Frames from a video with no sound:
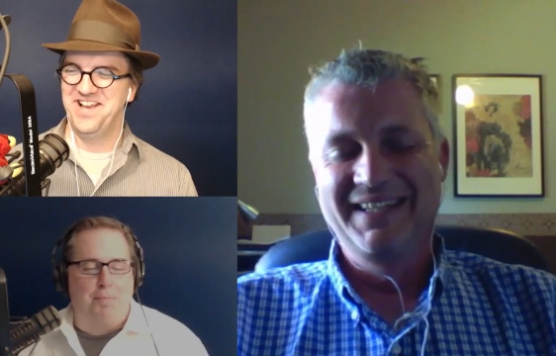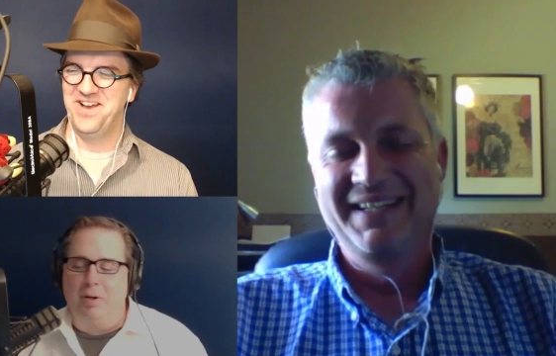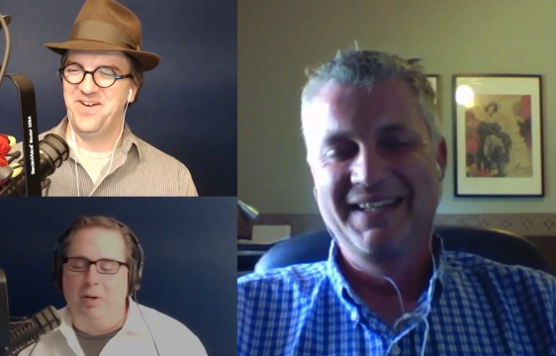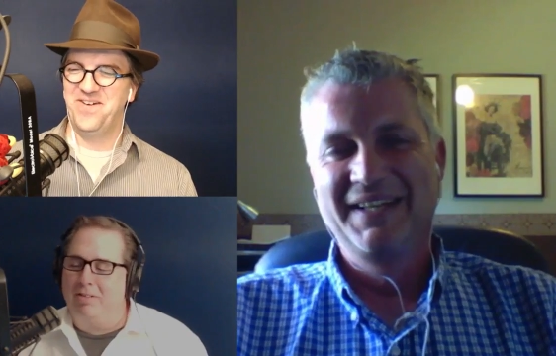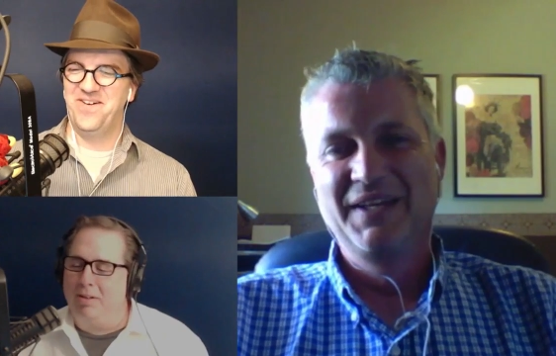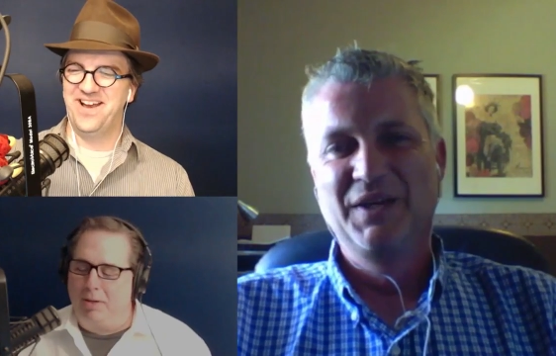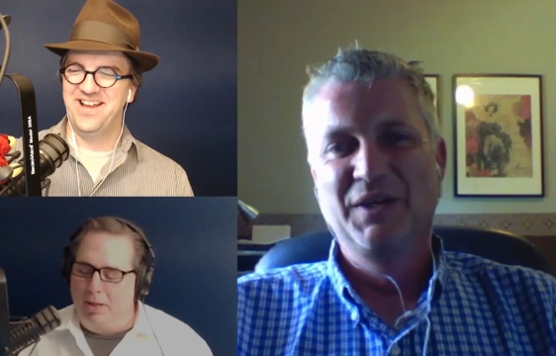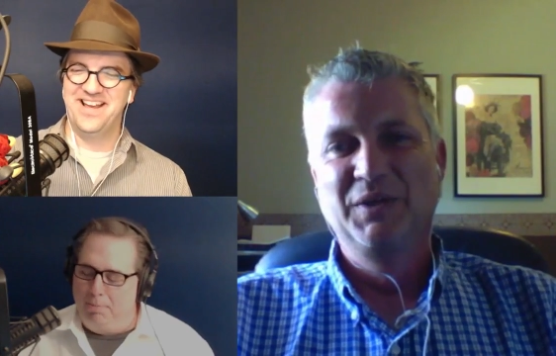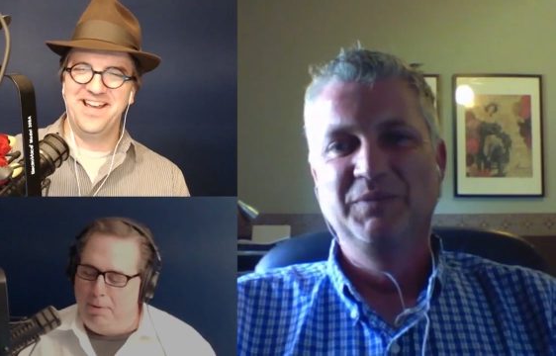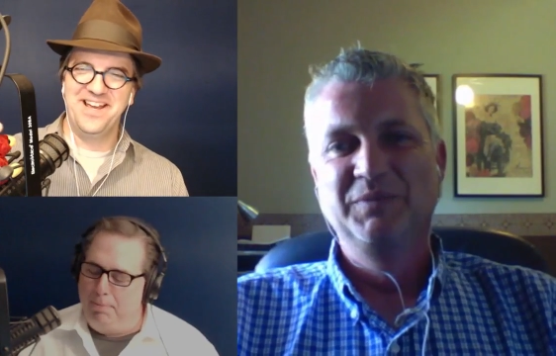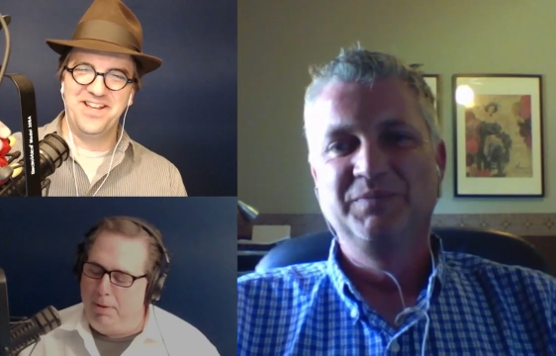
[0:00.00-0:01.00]
Speaker 1: putting something on my
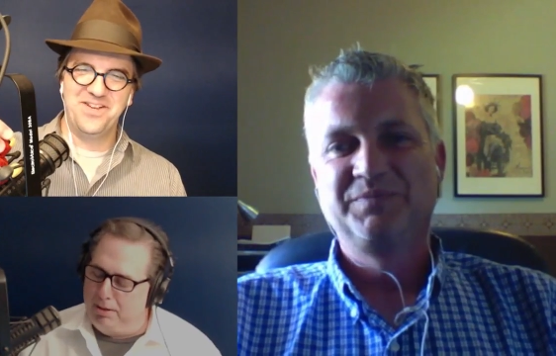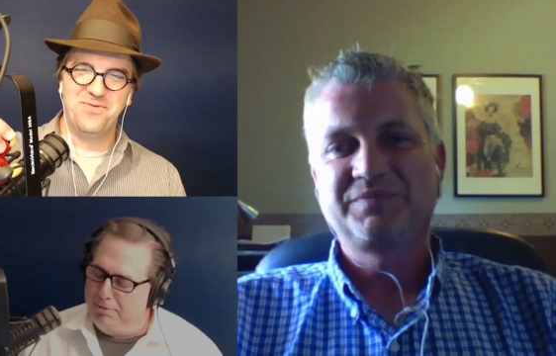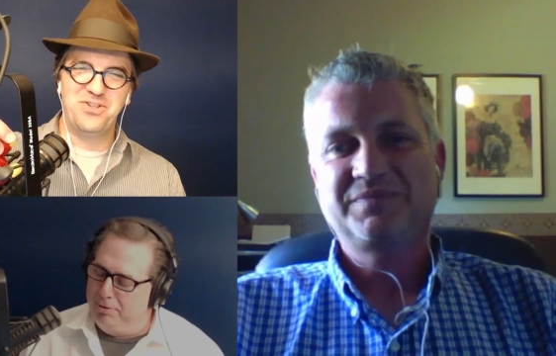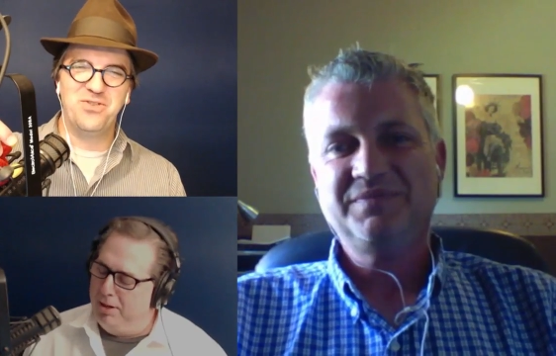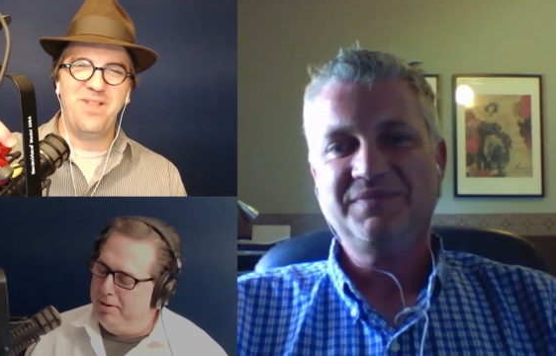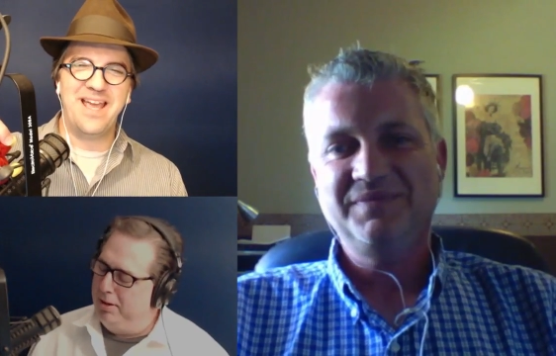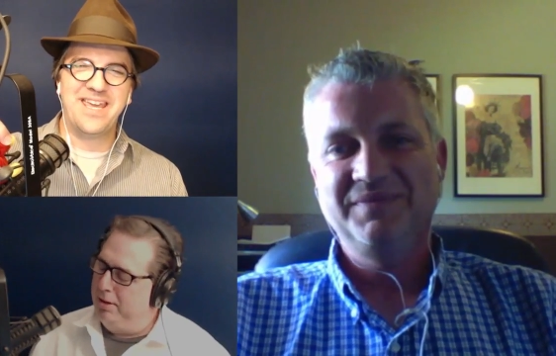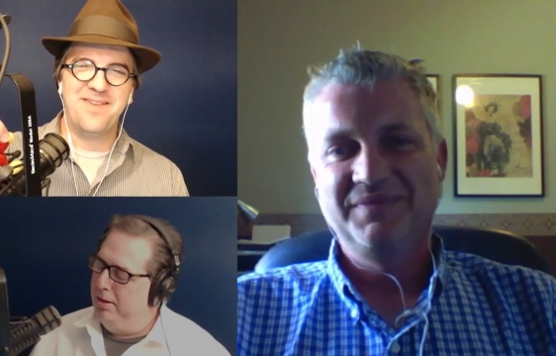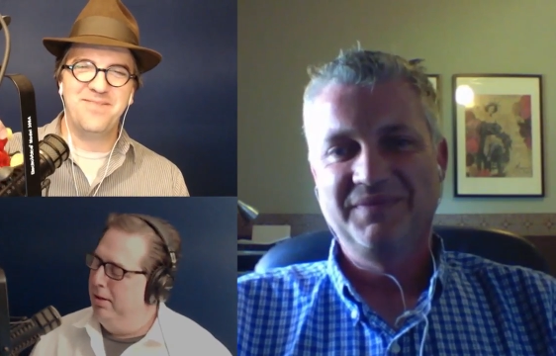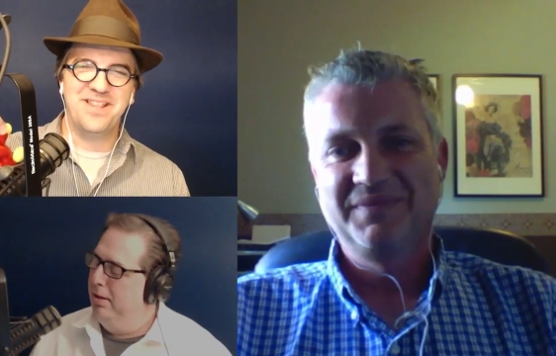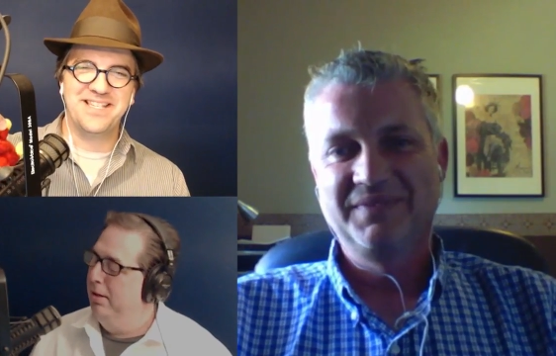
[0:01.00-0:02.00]
microphone. Would you like him to
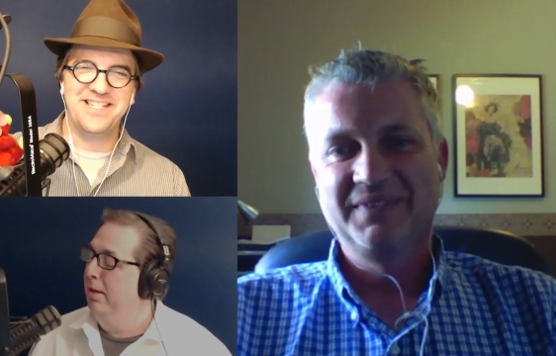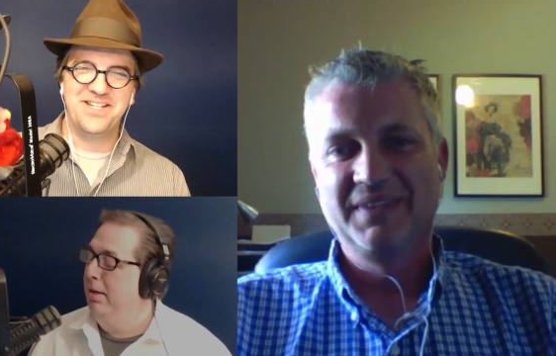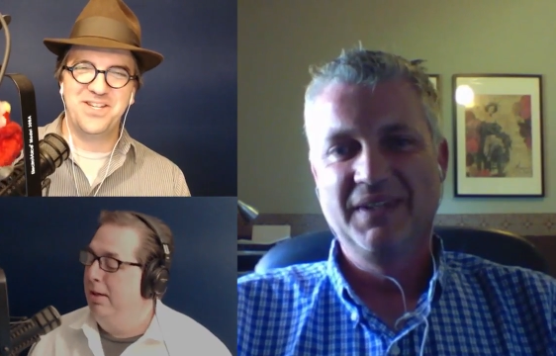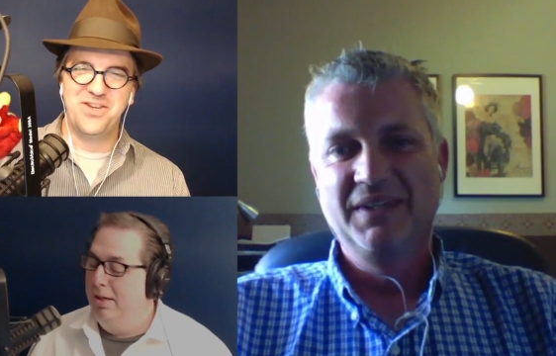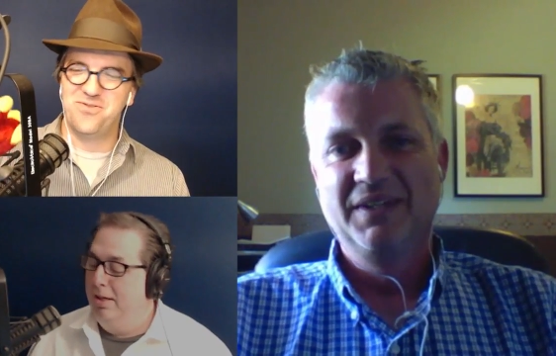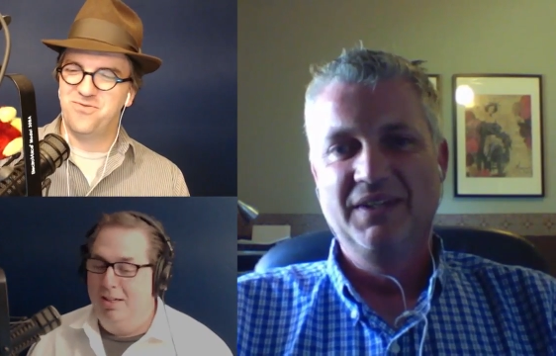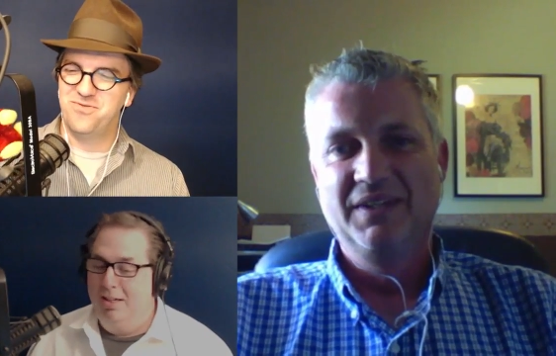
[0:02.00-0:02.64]
listen to you?